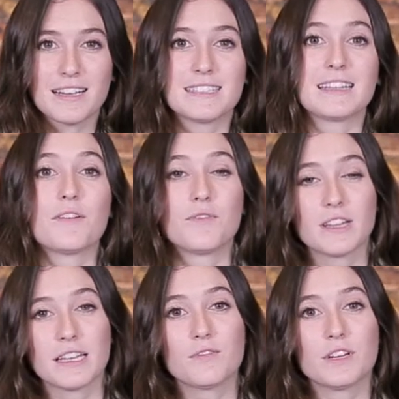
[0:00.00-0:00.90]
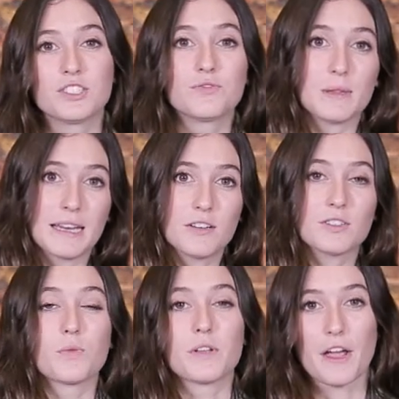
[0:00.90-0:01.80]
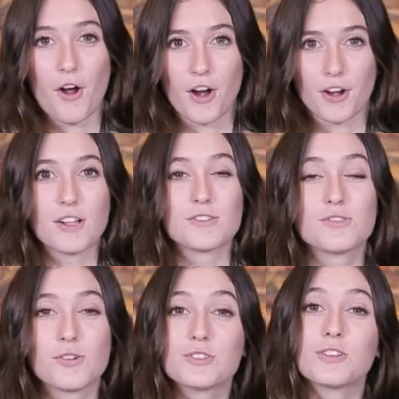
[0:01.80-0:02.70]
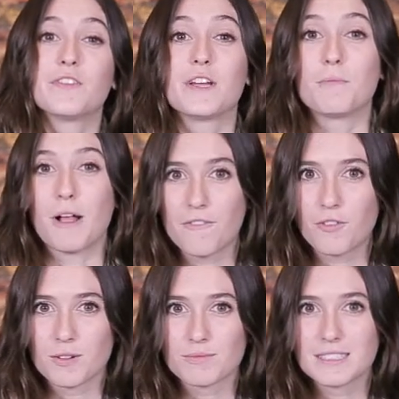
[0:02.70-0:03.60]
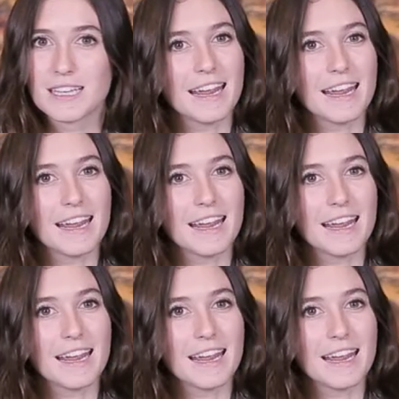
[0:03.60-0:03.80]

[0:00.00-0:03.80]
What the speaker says: is that they really reached millennials where they are on social and video platforms.